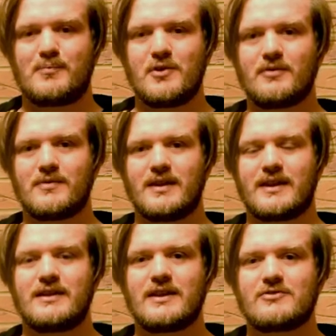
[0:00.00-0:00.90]
Beautiful,
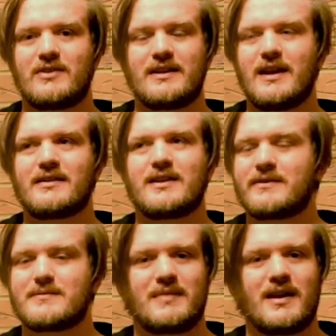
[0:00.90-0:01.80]
like, literally, that
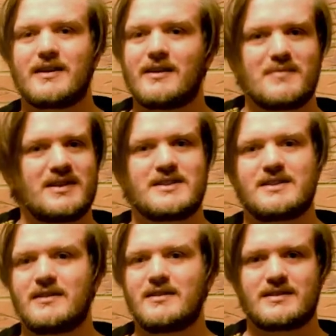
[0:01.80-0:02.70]
gave me
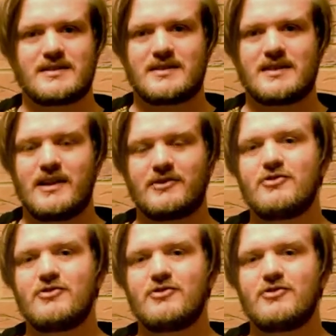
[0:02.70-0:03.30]
chills as a child.